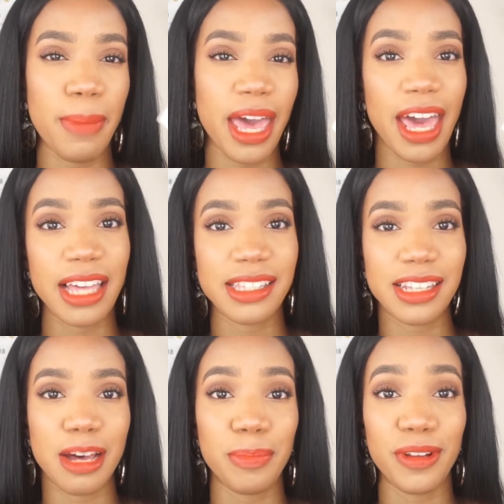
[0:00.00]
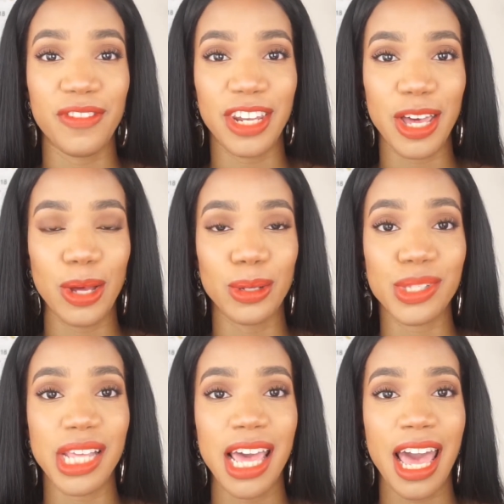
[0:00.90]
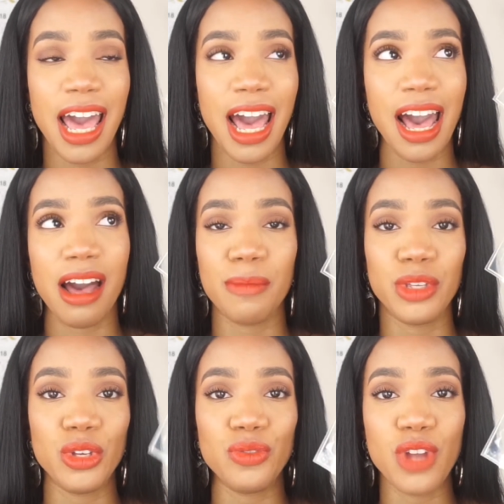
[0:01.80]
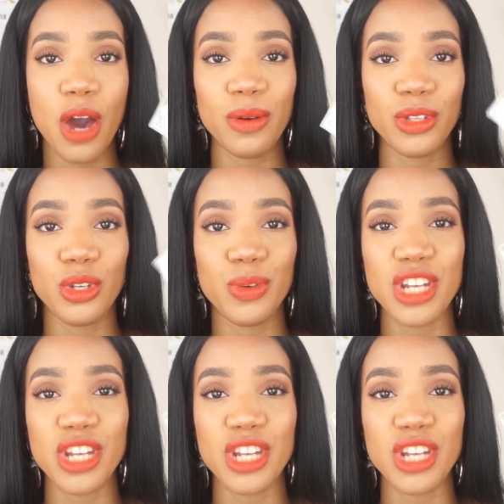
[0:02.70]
past couple of videos, you would